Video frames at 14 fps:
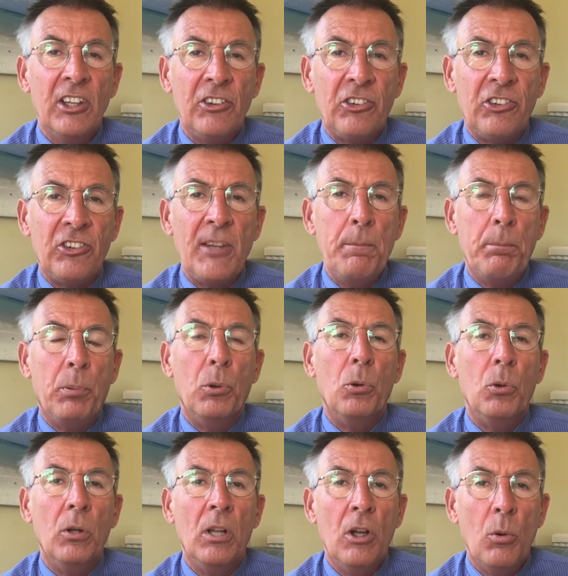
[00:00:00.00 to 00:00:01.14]

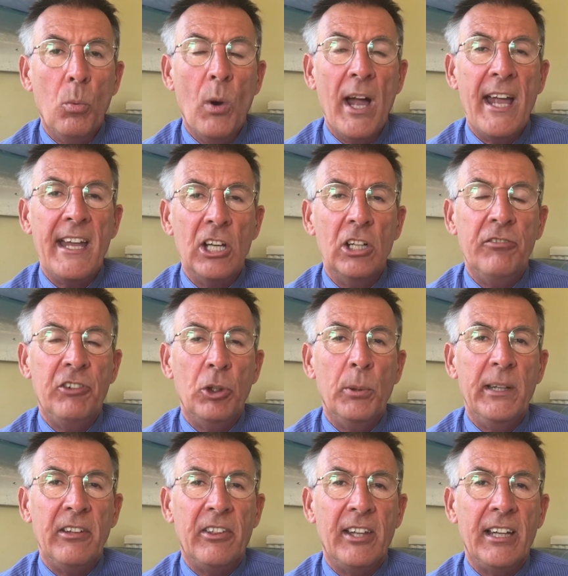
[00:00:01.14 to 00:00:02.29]
simple way of
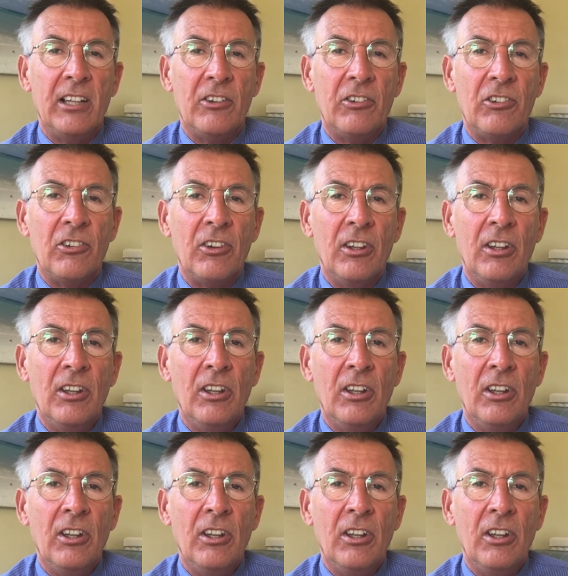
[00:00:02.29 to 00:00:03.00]
doing things.